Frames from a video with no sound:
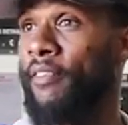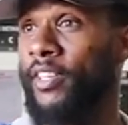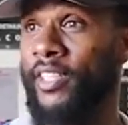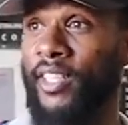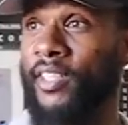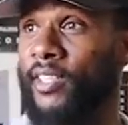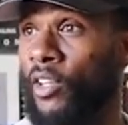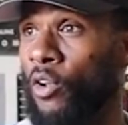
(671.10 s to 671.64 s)
have a
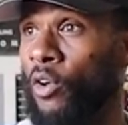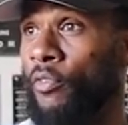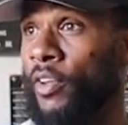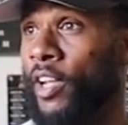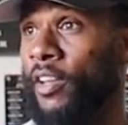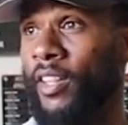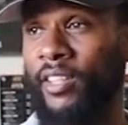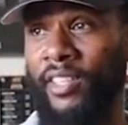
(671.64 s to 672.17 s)
detail over
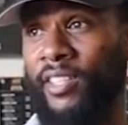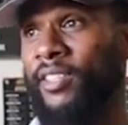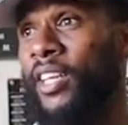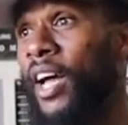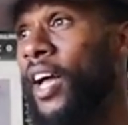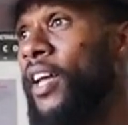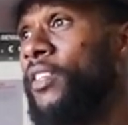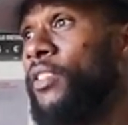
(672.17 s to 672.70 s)
here that these
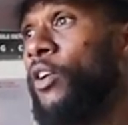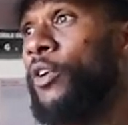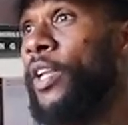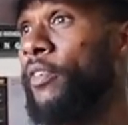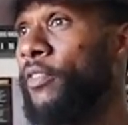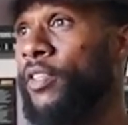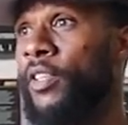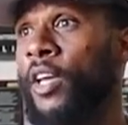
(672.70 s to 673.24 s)
guys
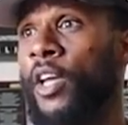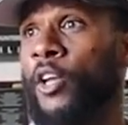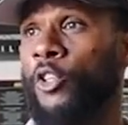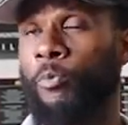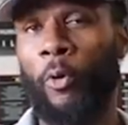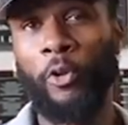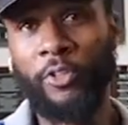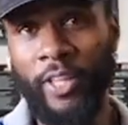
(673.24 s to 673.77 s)
aren't even
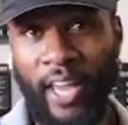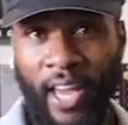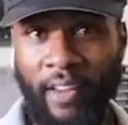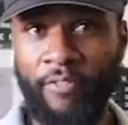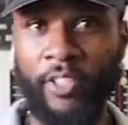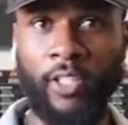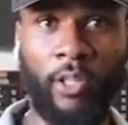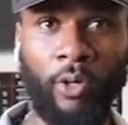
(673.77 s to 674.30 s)
supposed to
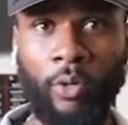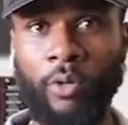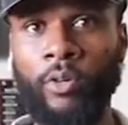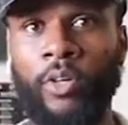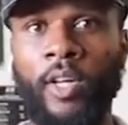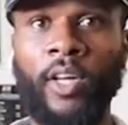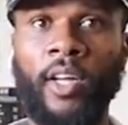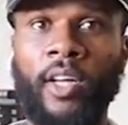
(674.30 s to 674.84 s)
have to do.
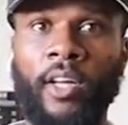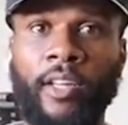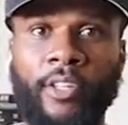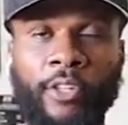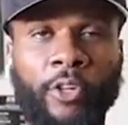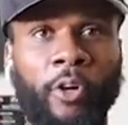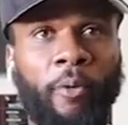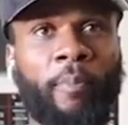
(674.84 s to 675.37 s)

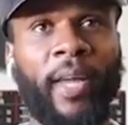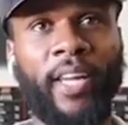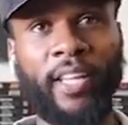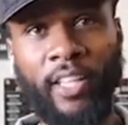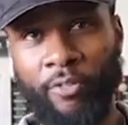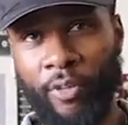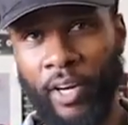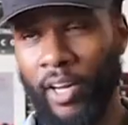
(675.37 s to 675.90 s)
You're
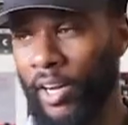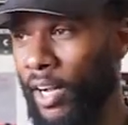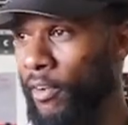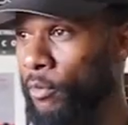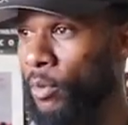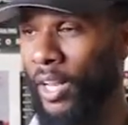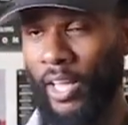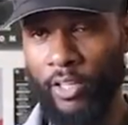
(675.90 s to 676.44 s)
making this very
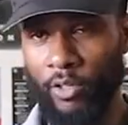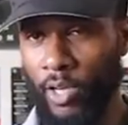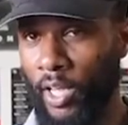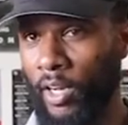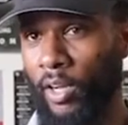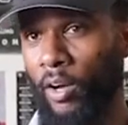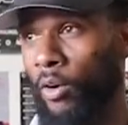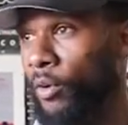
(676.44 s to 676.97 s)
uncomfortable. Like, you
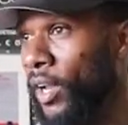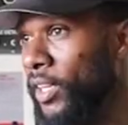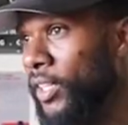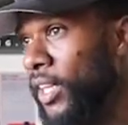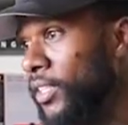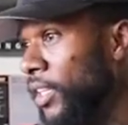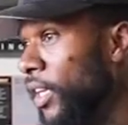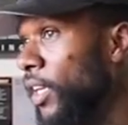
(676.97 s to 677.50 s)
got to go. Like,
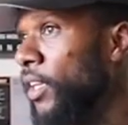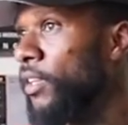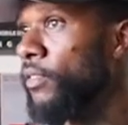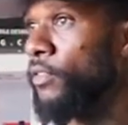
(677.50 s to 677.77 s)
that's it.